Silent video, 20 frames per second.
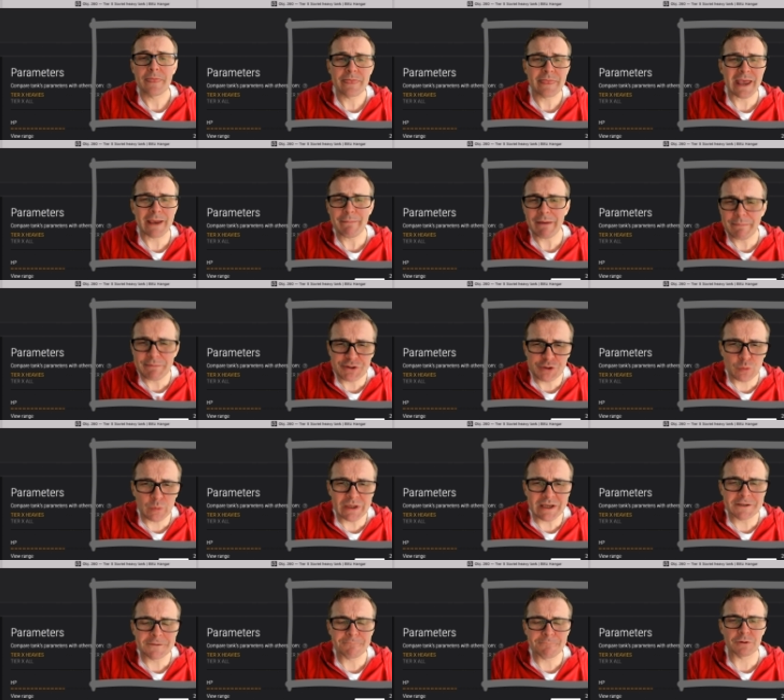they may be
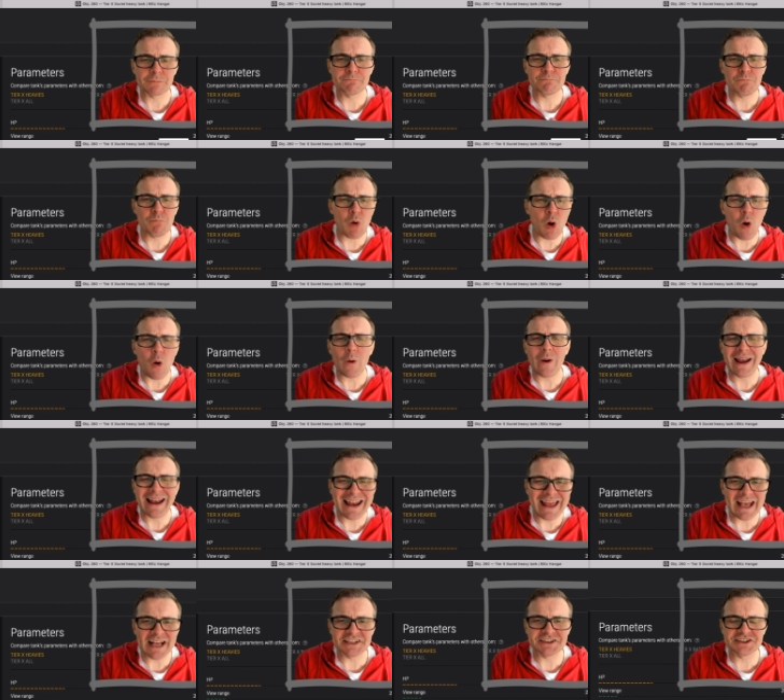tweaked, but more or
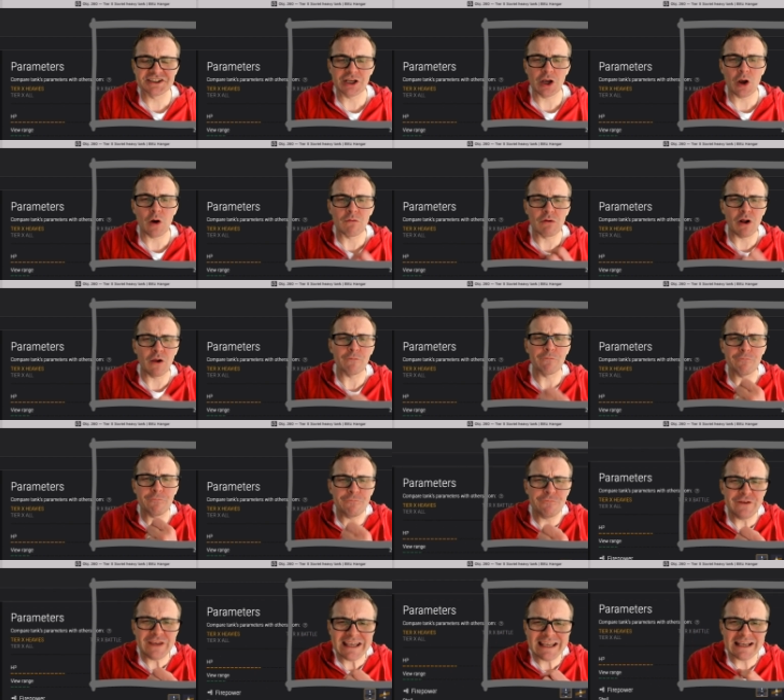less the overall
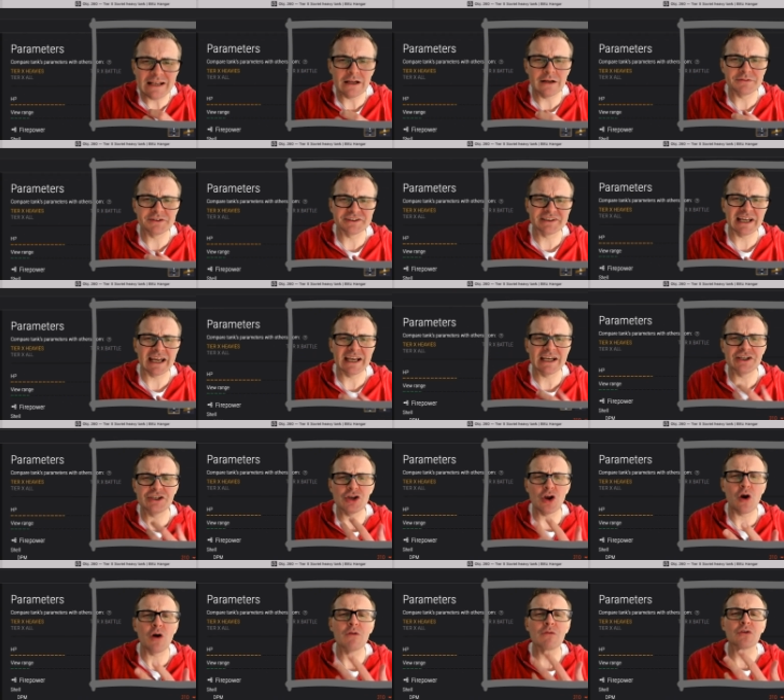feel of the tank,
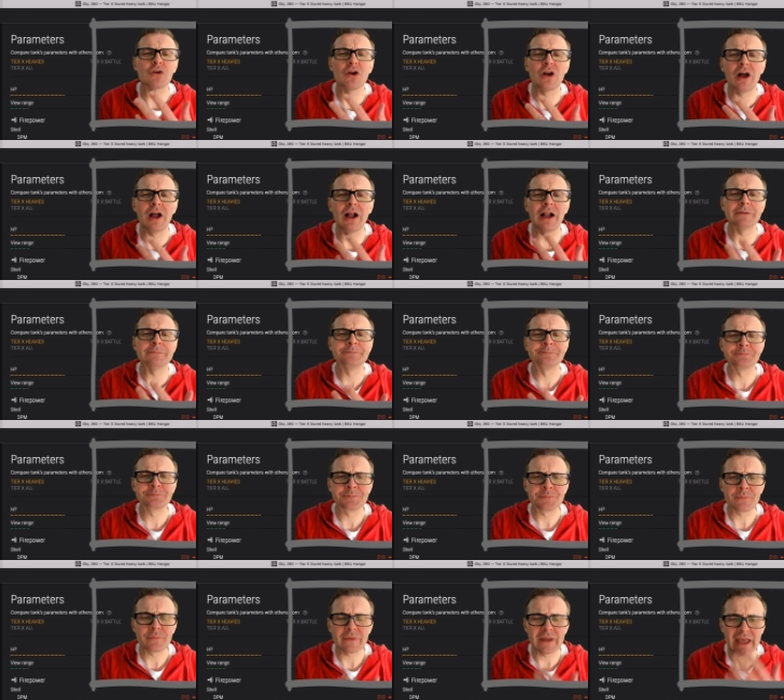the overall
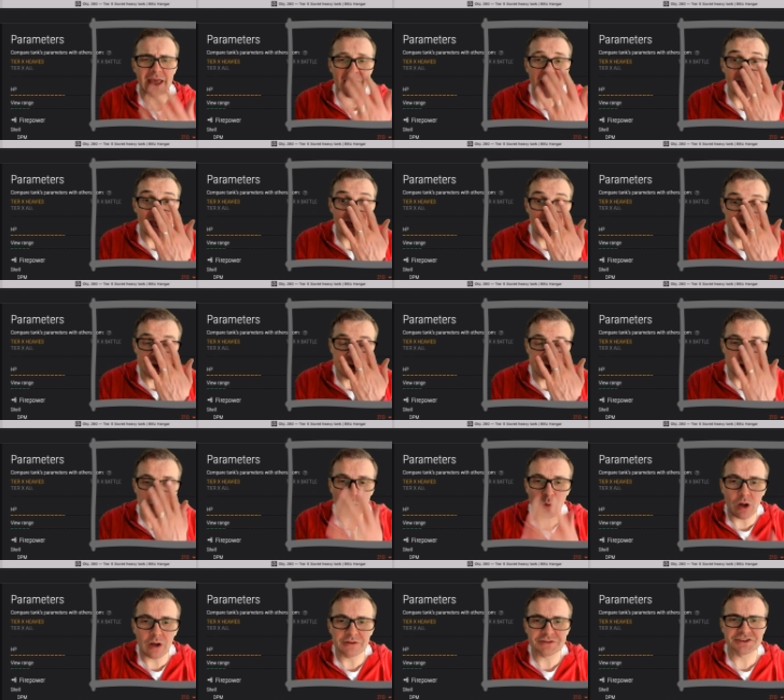
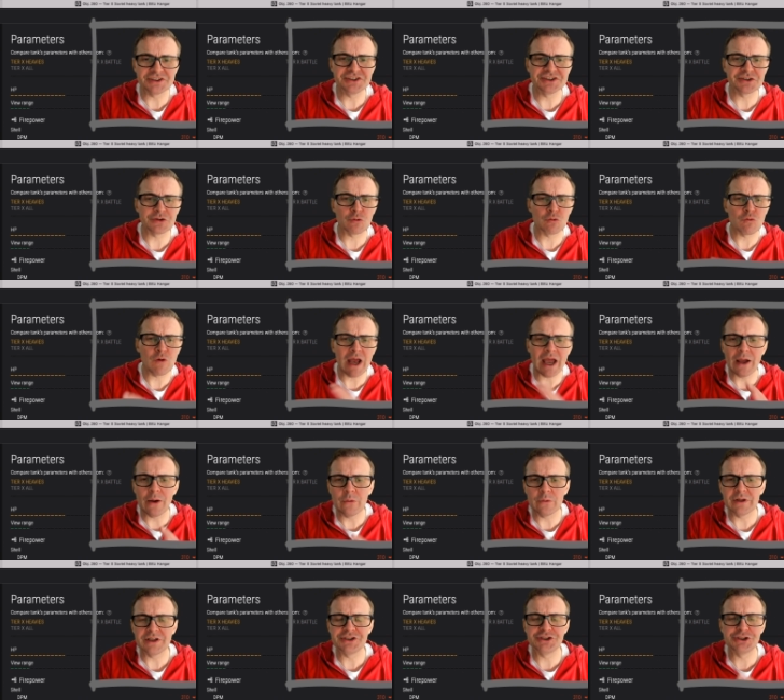nuances
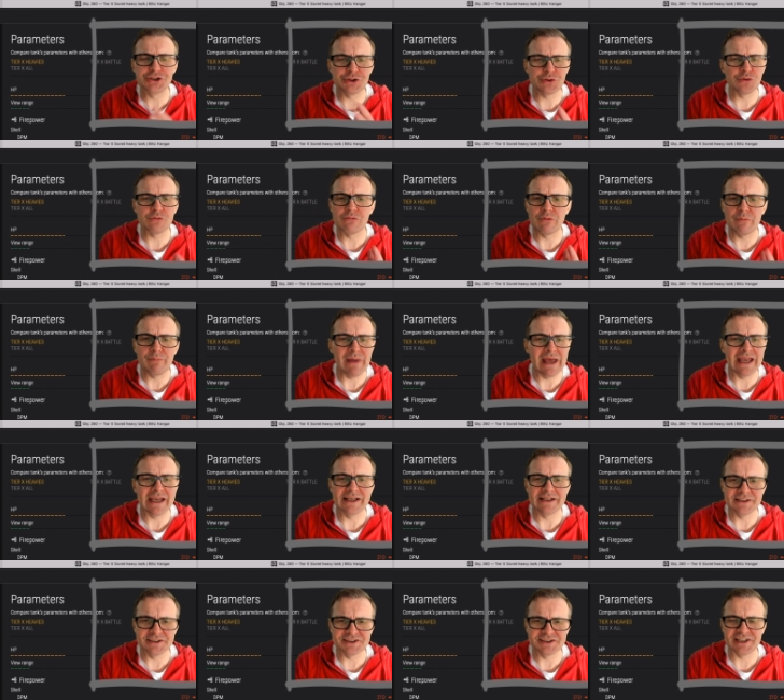around it should
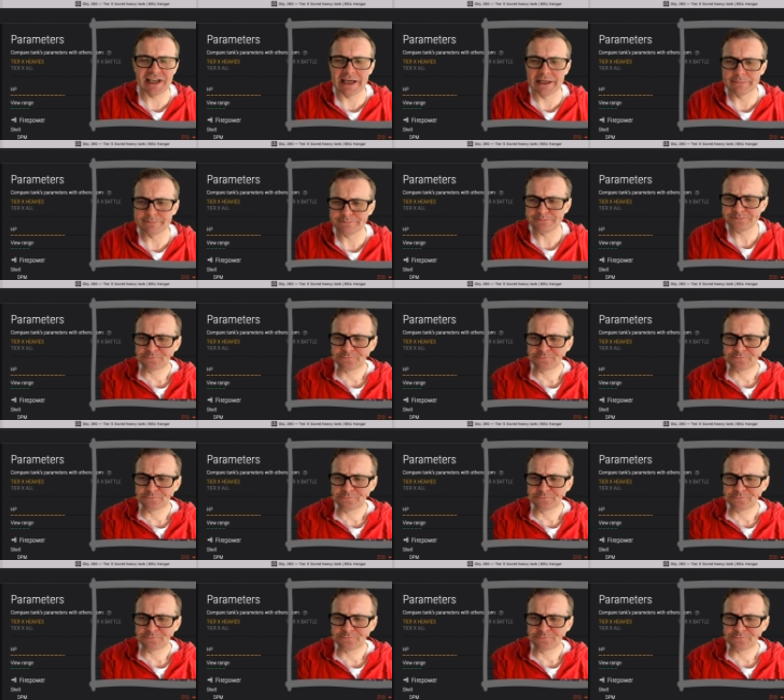remain the same.